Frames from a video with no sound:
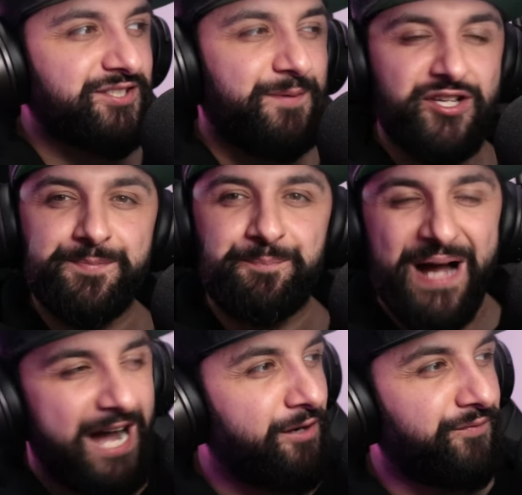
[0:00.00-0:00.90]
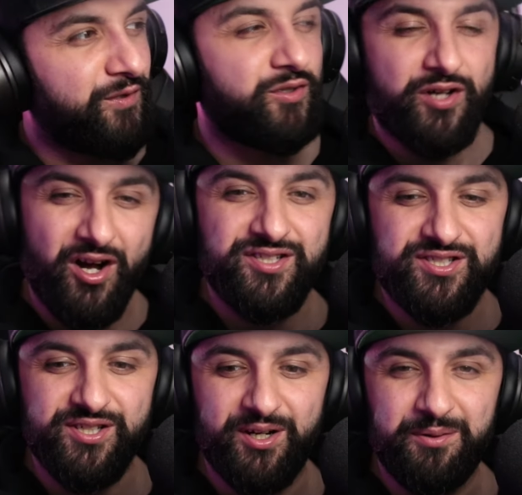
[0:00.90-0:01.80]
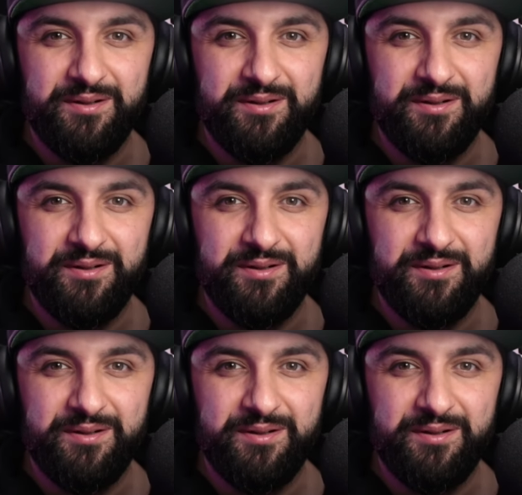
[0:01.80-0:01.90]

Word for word: most powerful console